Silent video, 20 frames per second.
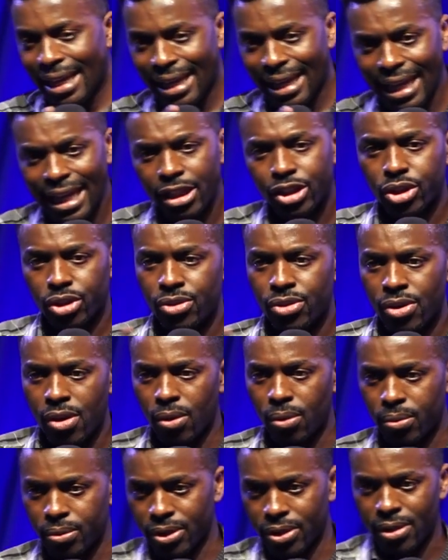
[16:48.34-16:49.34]
Each
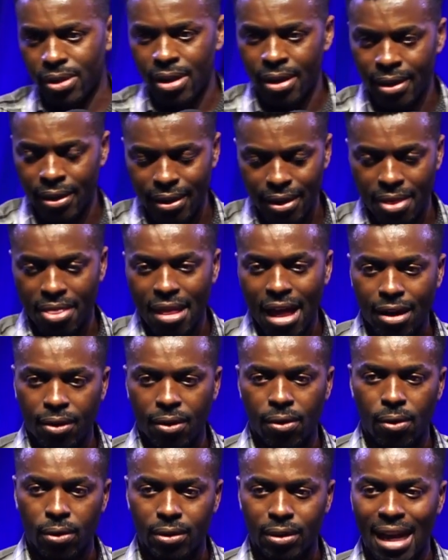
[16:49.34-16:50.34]
note in that
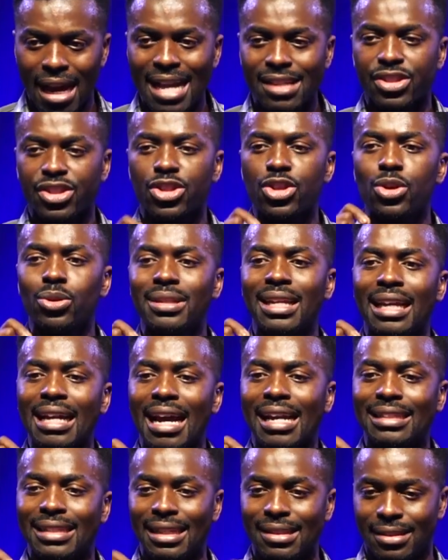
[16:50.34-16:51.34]
chord has a unique
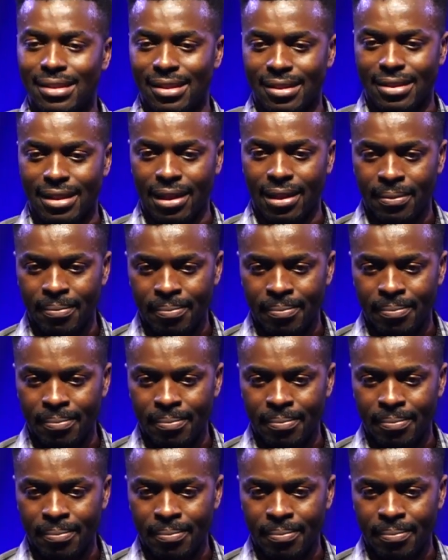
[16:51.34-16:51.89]
identity.